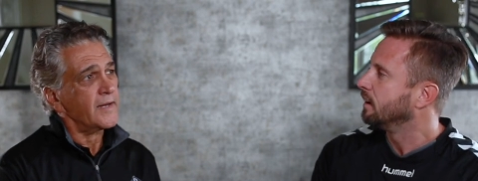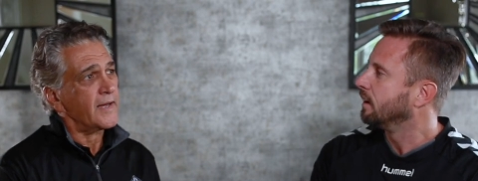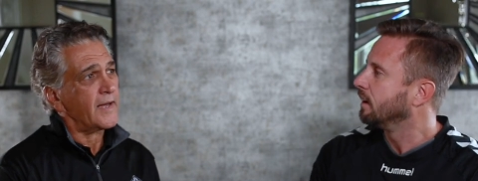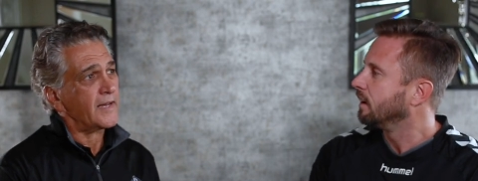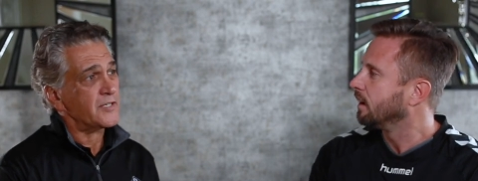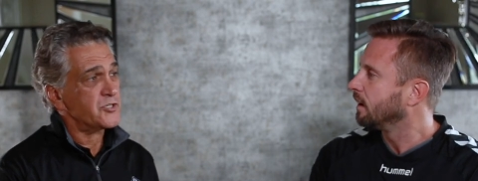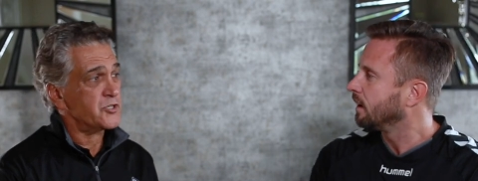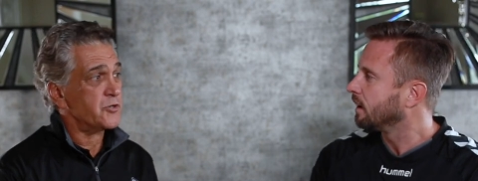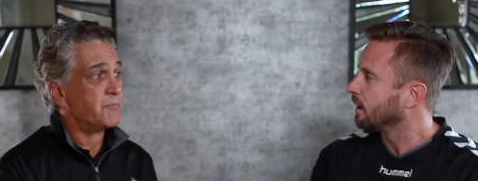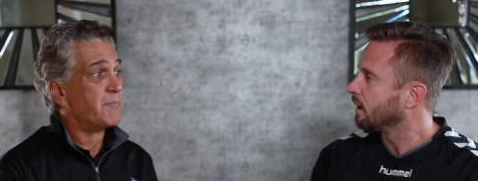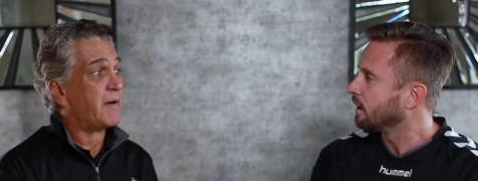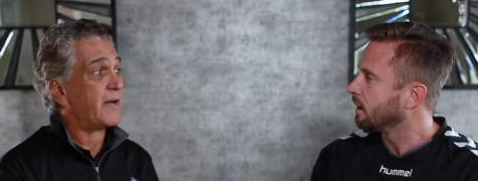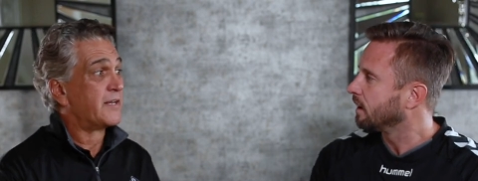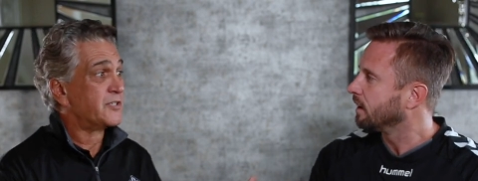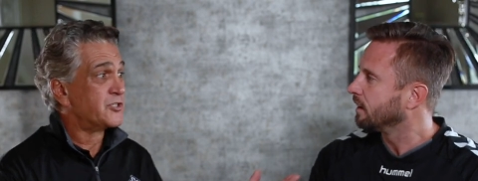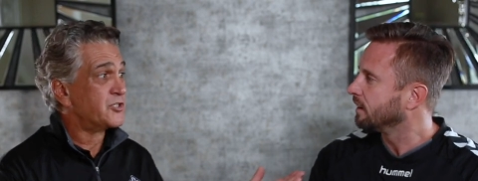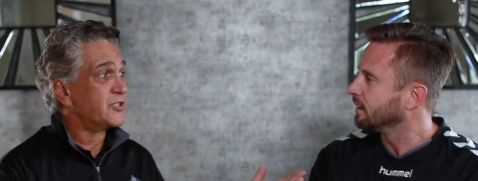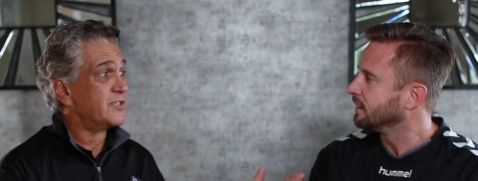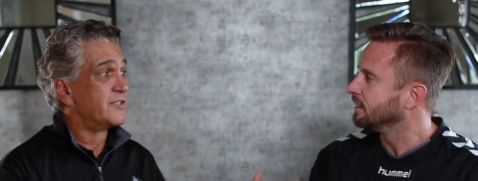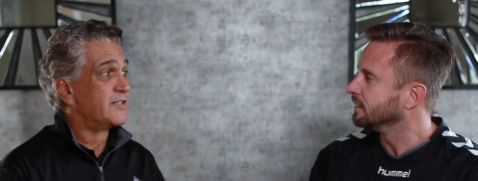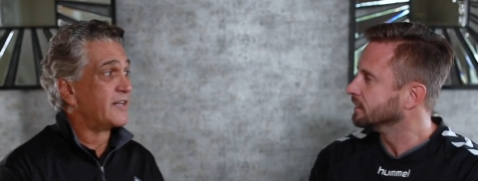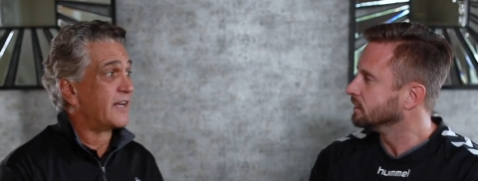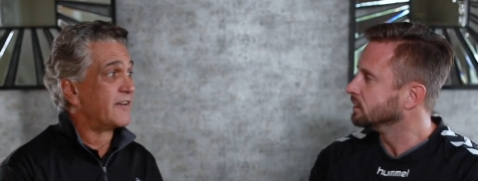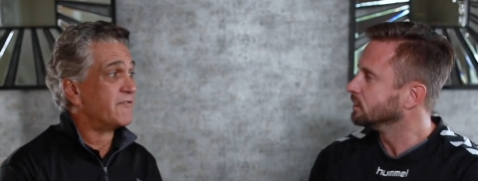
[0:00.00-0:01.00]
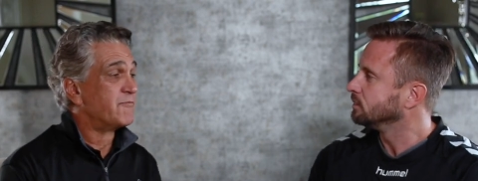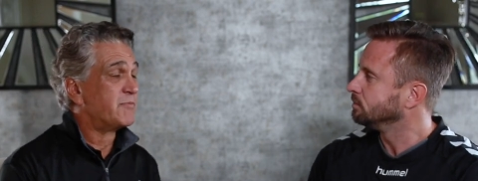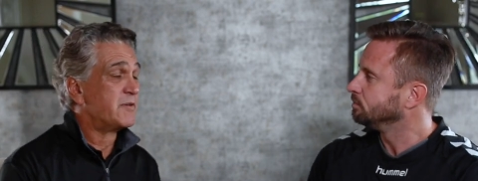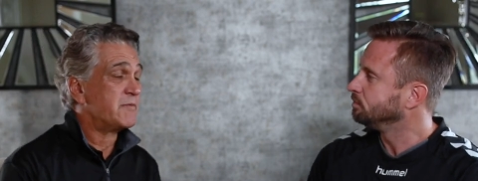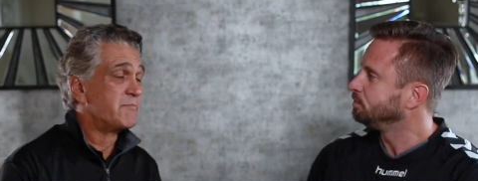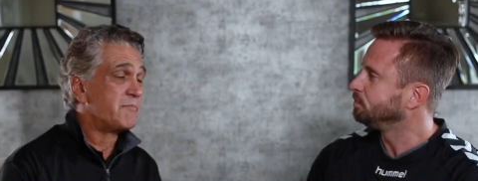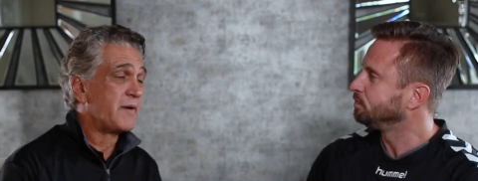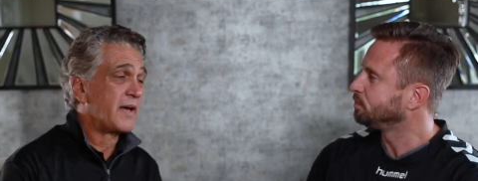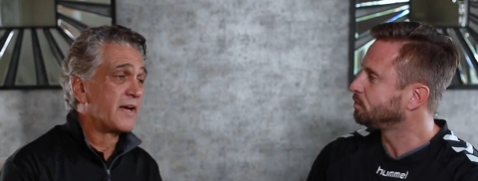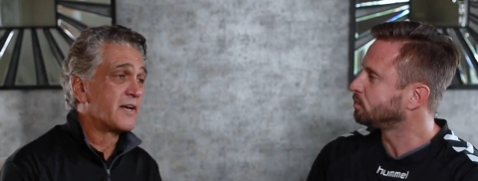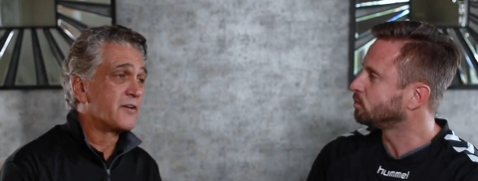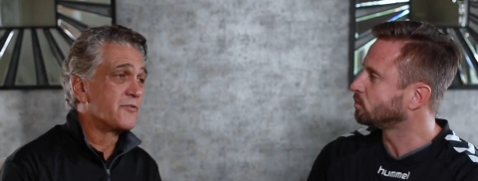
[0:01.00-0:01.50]
Speaker 1: As you mentioned, I've
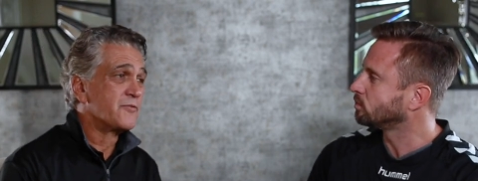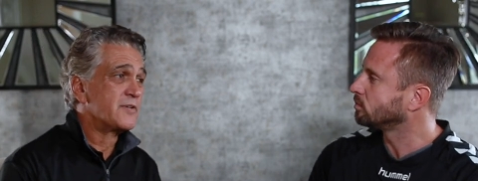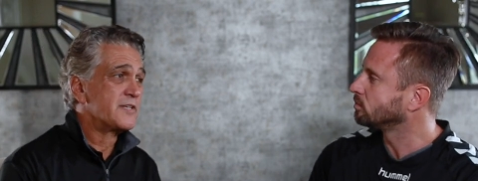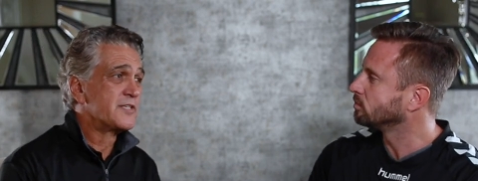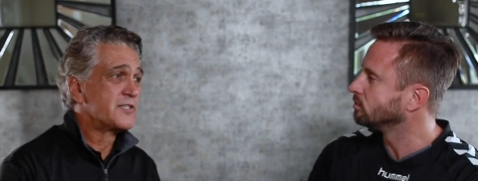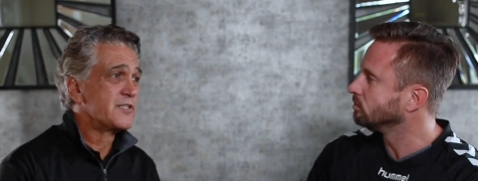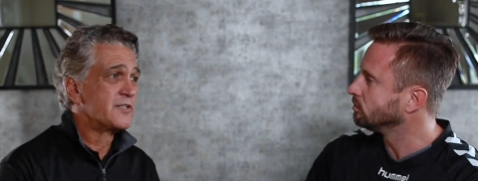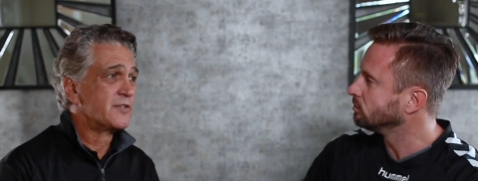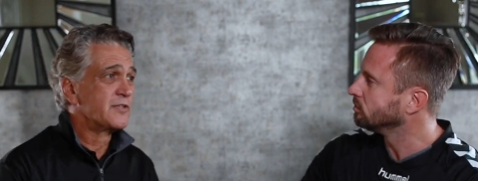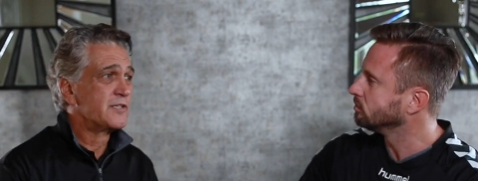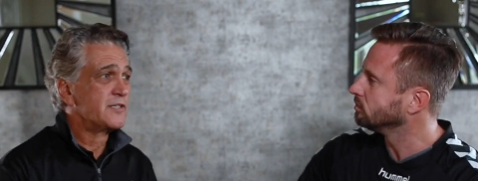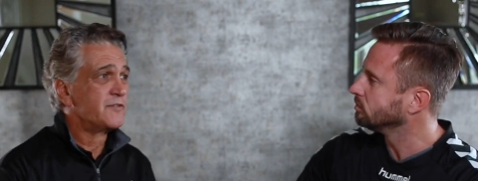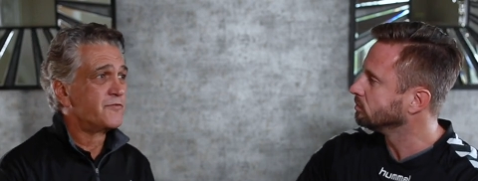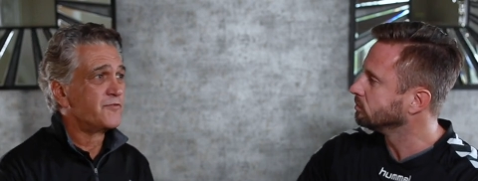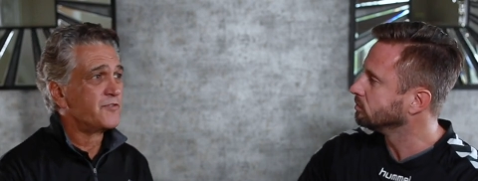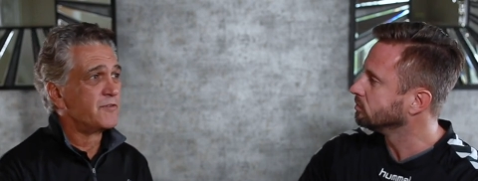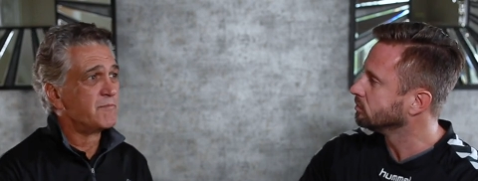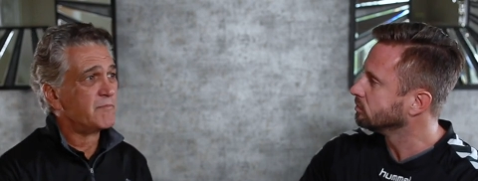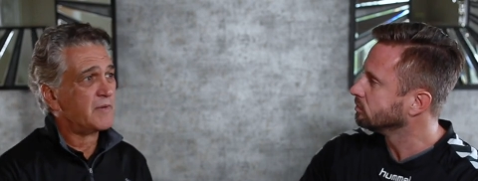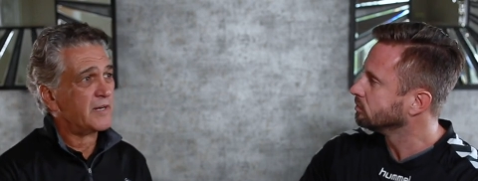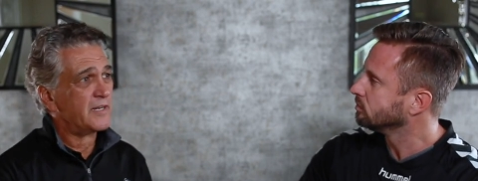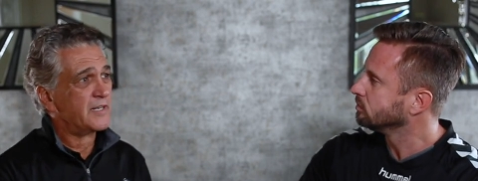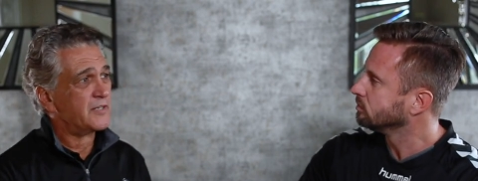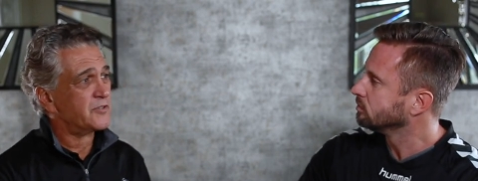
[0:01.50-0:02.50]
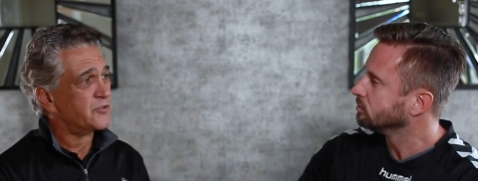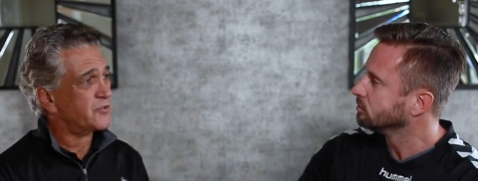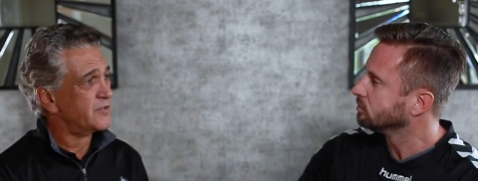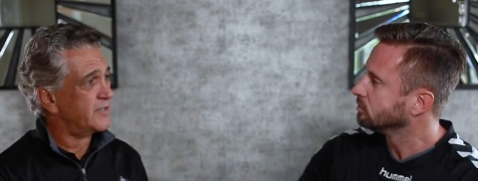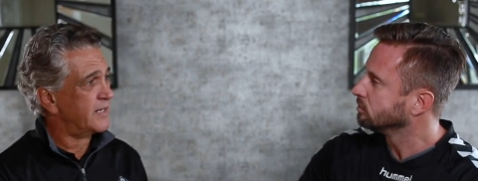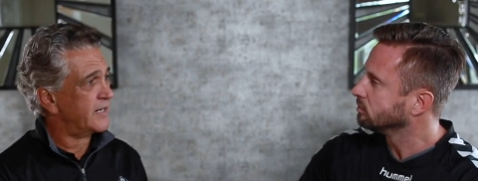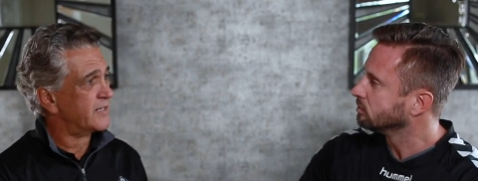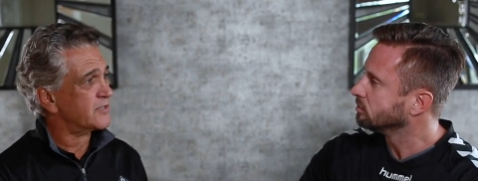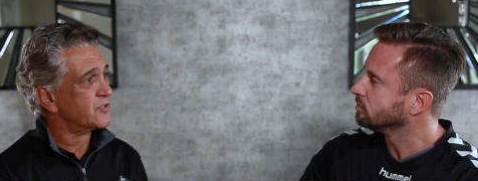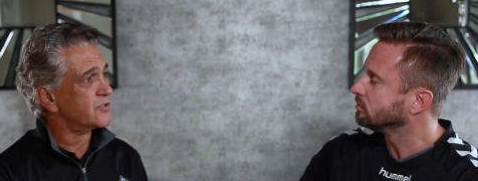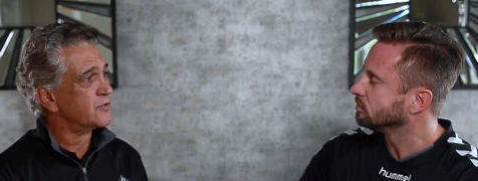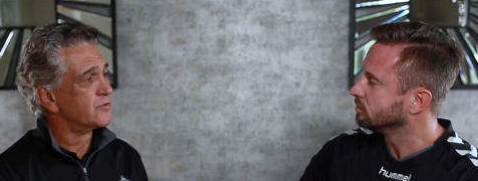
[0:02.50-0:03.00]
been back recently from my
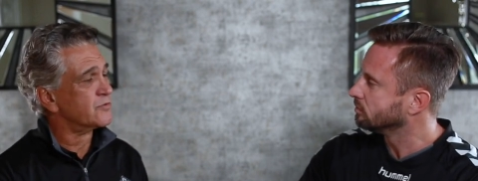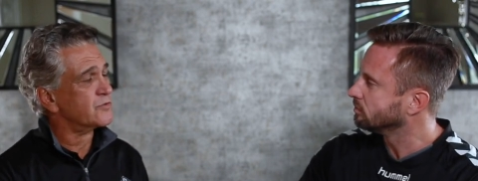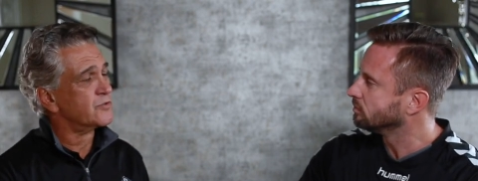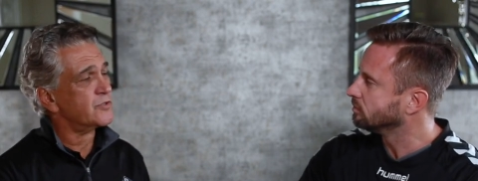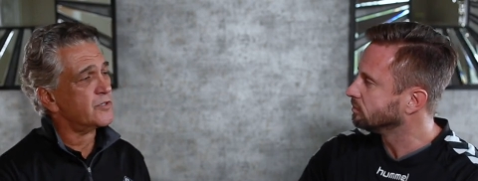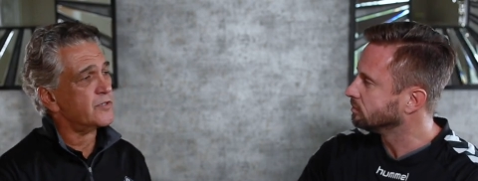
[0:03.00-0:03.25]
international